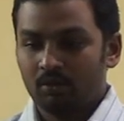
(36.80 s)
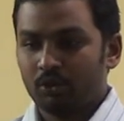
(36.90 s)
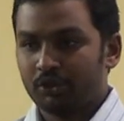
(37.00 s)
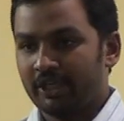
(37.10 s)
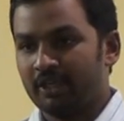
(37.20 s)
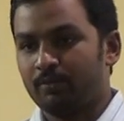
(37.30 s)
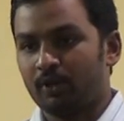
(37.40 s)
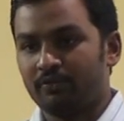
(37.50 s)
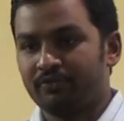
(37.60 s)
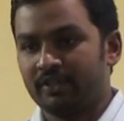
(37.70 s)
How to share
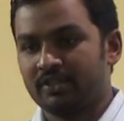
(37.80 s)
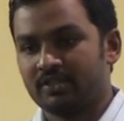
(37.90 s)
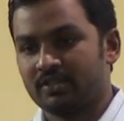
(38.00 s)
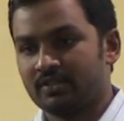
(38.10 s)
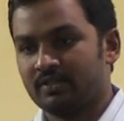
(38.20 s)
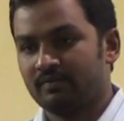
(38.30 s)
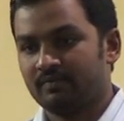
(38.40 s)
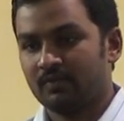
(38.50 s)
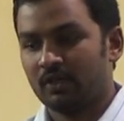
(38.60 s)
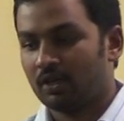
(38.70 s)
profits
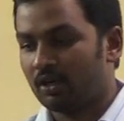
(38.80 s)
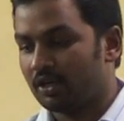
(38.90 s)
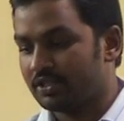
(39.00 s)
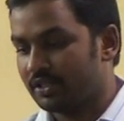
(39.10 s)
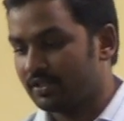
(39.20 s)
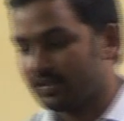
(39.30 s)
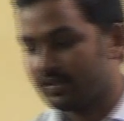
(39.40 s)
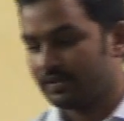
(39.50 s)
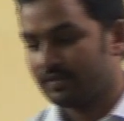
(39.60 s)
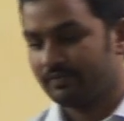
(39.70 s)
or
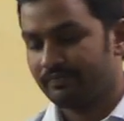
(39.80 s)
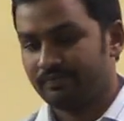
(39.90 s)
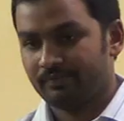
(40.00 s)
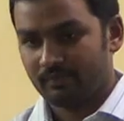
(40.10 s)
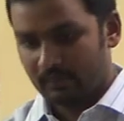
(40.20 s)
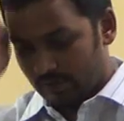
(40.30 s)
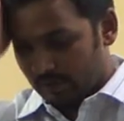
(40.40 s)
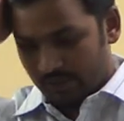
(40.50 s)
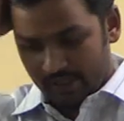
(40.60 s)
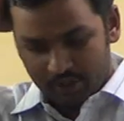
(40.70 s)
losses.
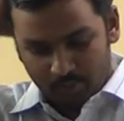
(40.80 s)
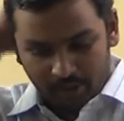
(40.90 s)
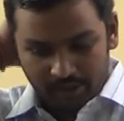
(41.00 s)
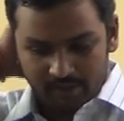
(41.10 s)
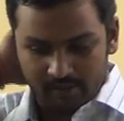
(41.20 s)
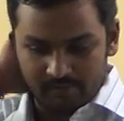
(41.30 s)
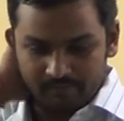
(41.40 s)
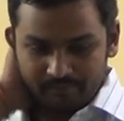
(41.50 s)
Next point.